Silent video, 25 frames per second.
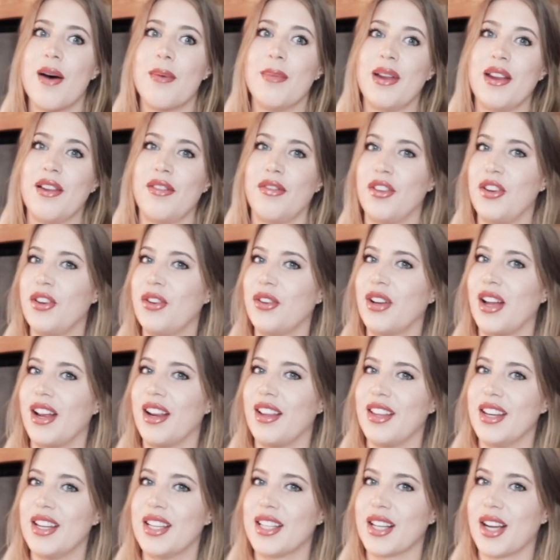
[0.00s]
If you
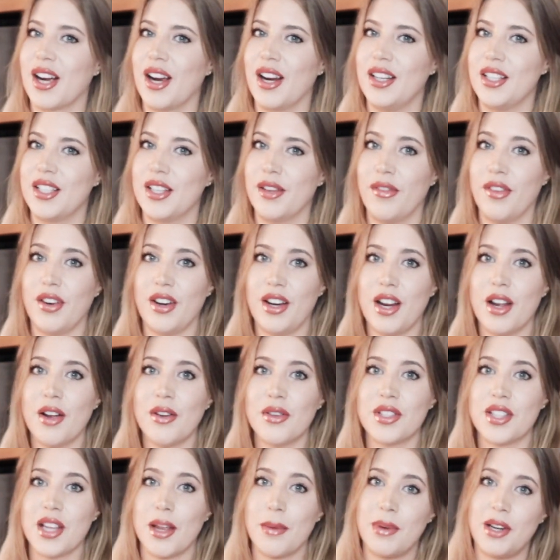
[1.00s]
like these kinds of
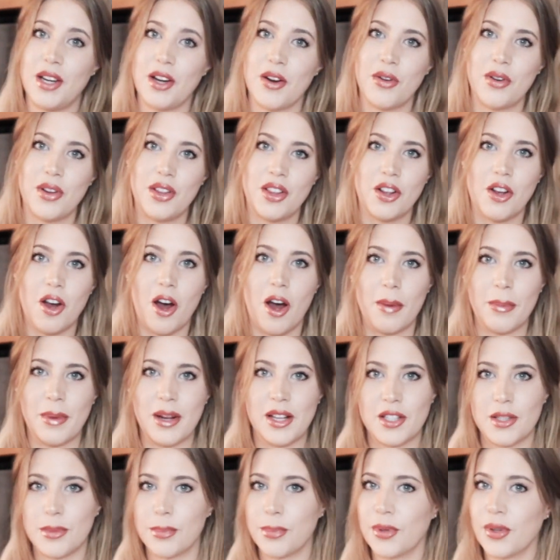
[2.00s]
videos, let me know in the
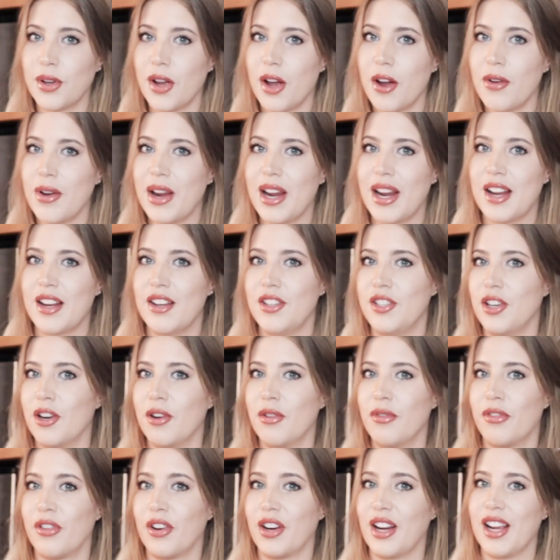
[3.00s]
comments below and
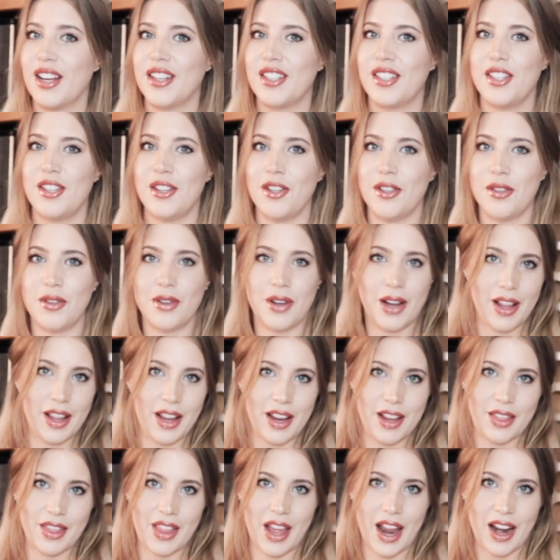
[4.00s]
don't forget to
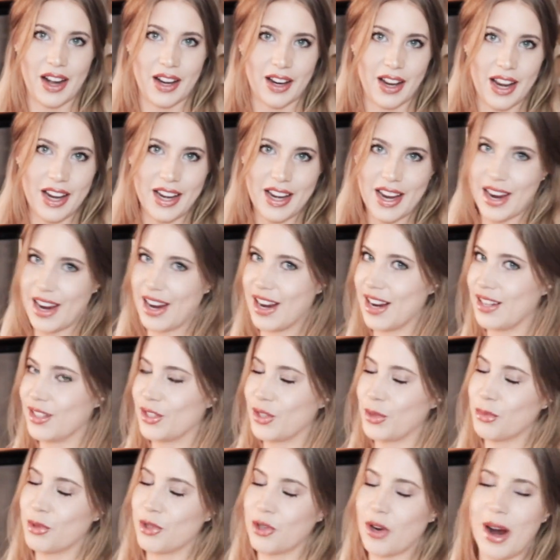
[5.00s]
hit that like and
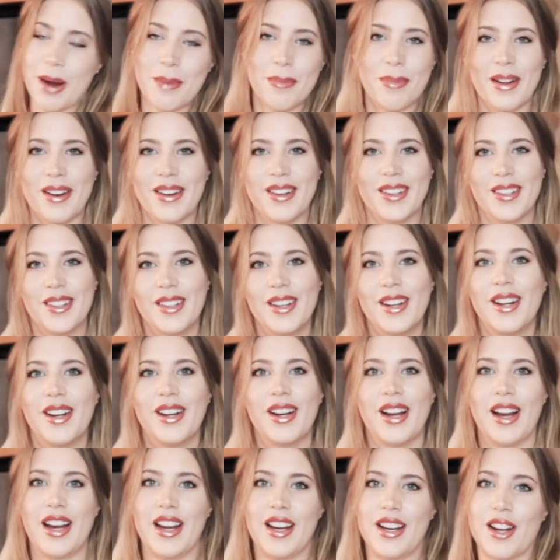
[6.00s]
subscribe button.
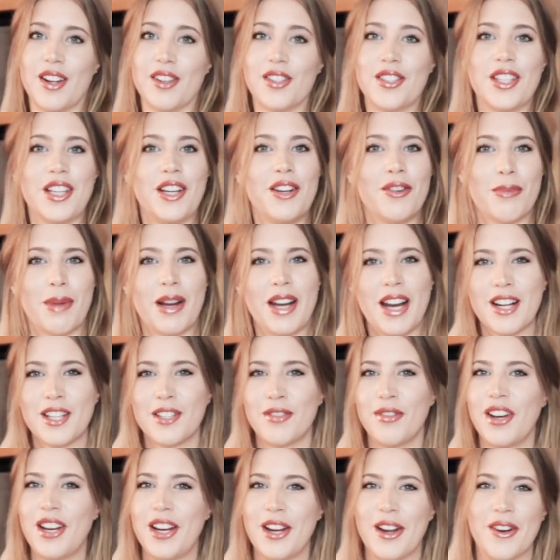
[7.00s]
And I'll see you in my next
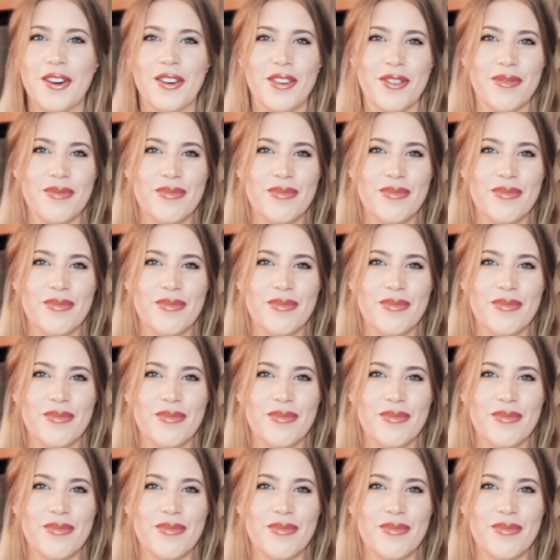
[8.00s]
video.